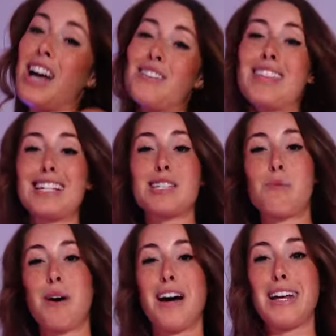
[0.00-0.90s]
love
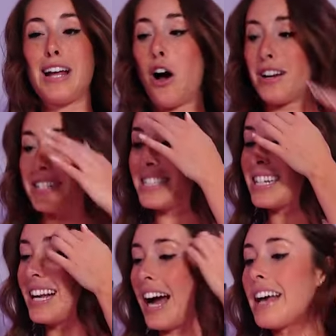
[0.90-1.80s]
this one.
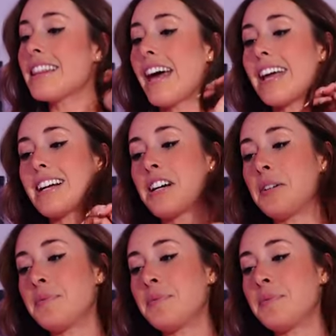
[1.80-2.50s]
Honestly, I